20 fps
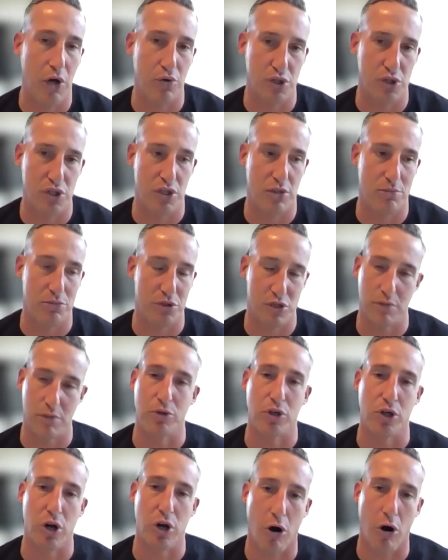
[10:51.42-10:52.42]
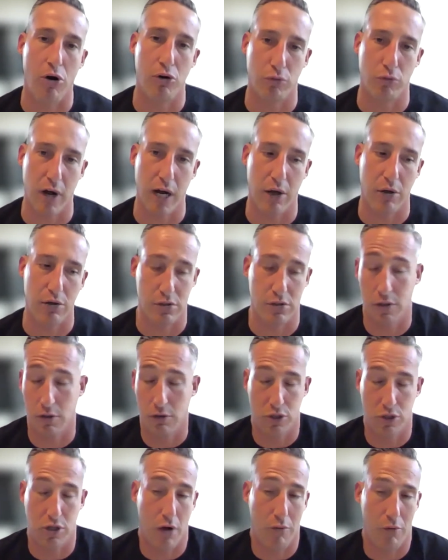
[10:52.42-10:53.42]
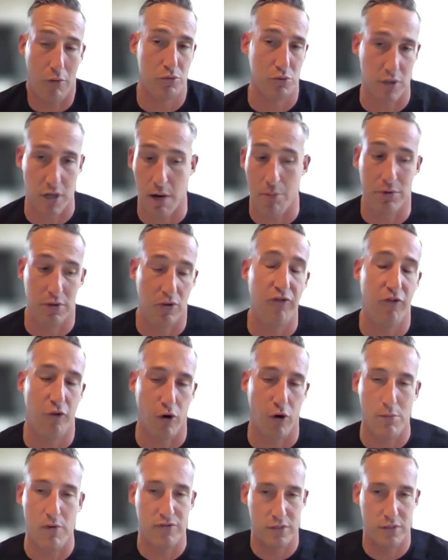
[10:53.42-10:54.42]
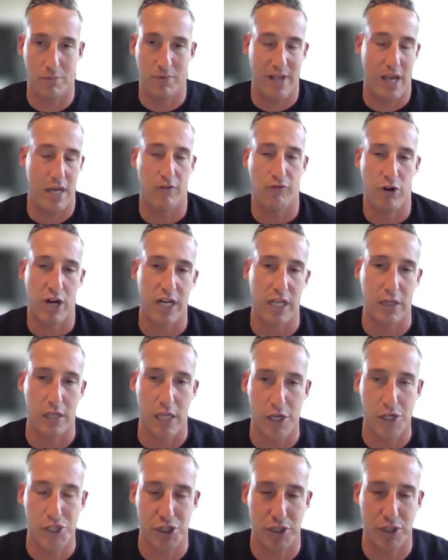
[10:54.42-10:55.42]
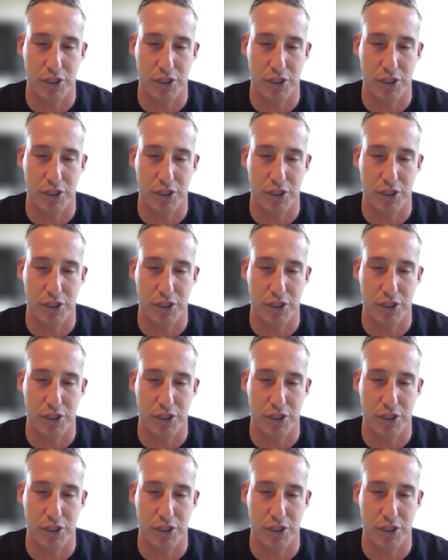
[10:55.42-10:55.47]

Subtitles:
some guardrails, and those guardrails will come in the form of some kind of regulation.